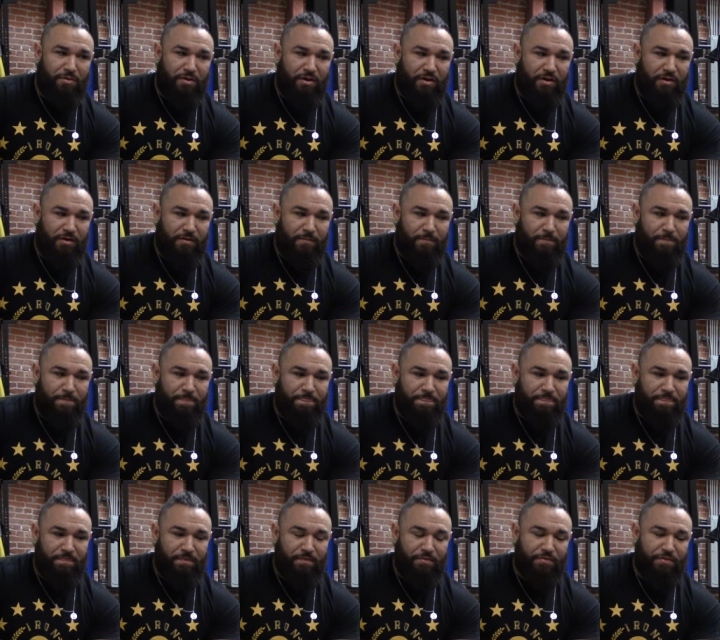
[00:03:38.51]
but
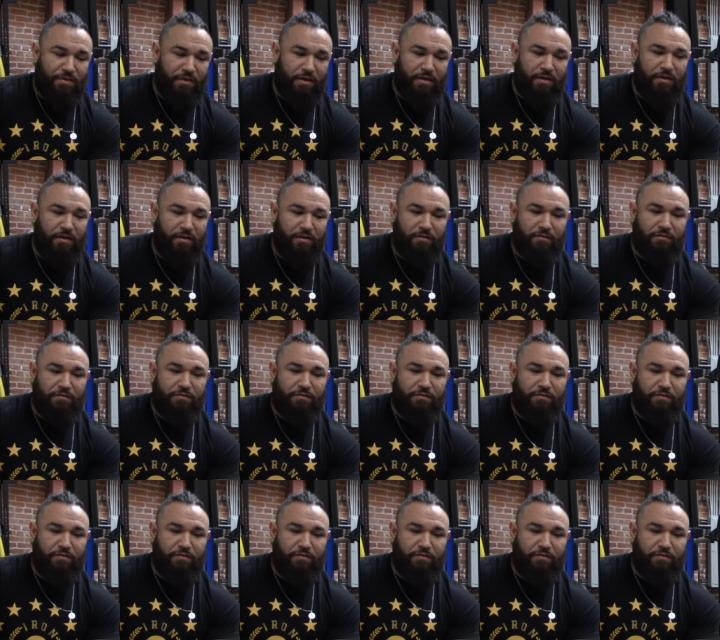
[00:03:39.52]
the thing is,